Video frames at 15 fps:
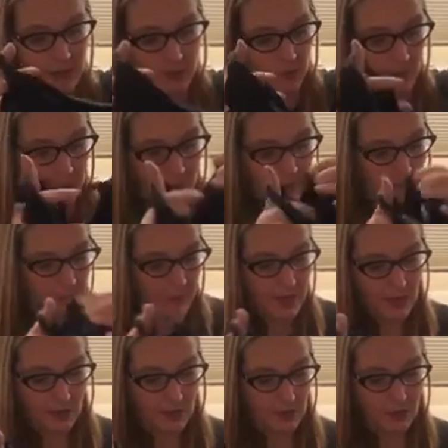that's my
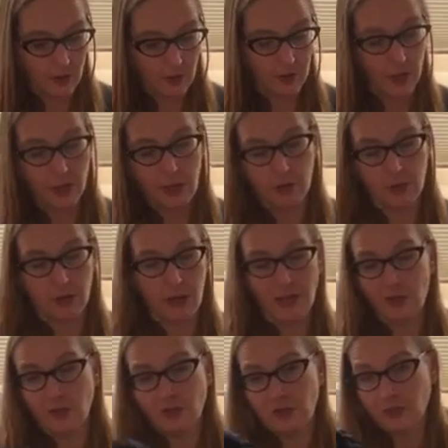bathing suit if I need one.
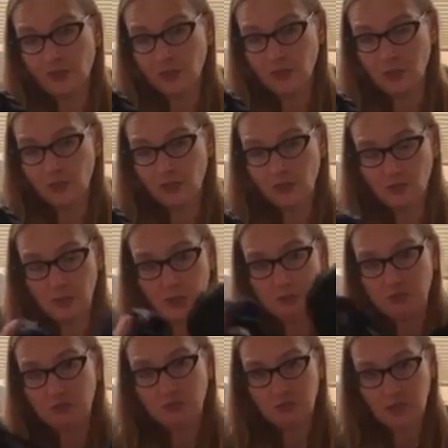I don't know if I'll need one, but
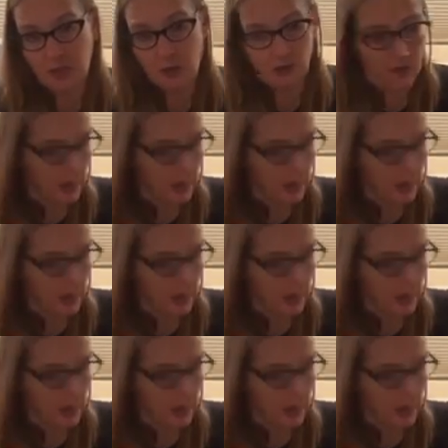now